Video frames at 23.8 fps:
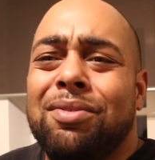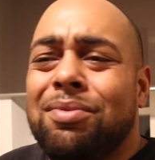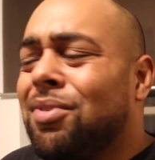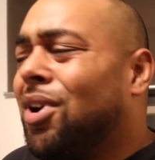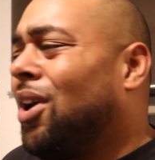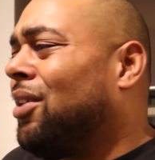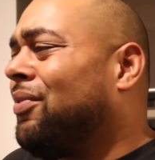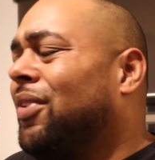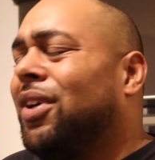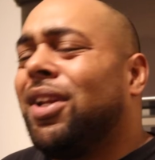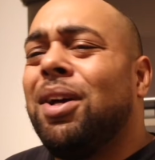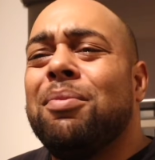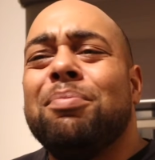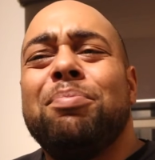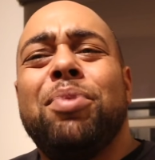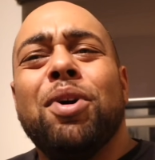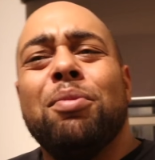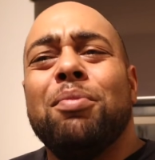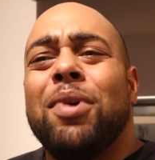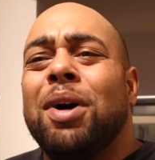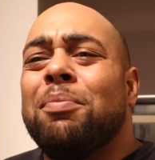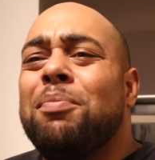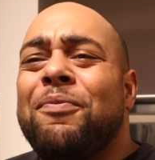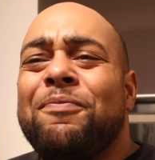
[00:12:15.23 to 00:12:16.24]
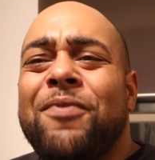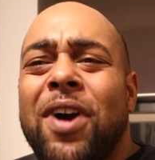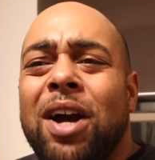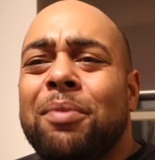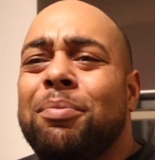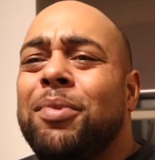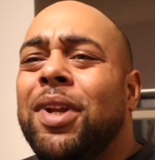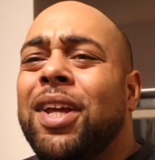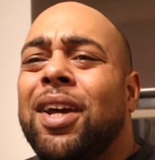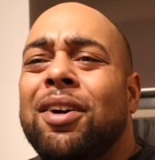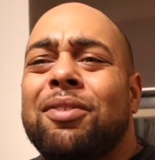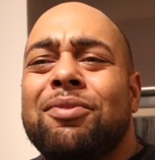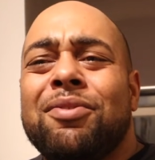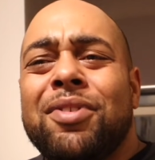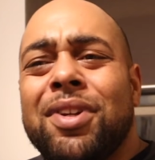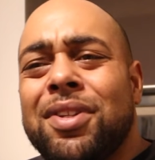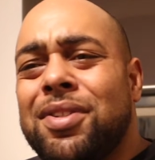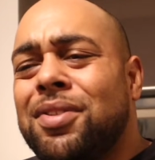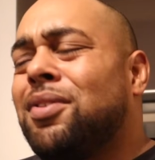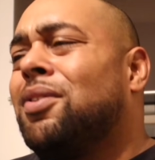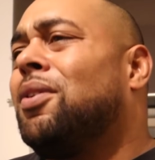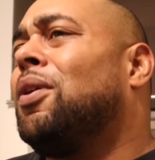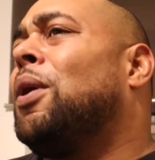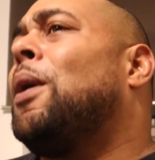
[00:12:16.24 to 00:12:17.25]
rather than put my family at
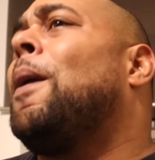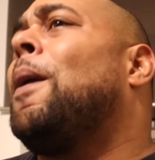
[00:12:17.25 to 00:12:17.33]
risk.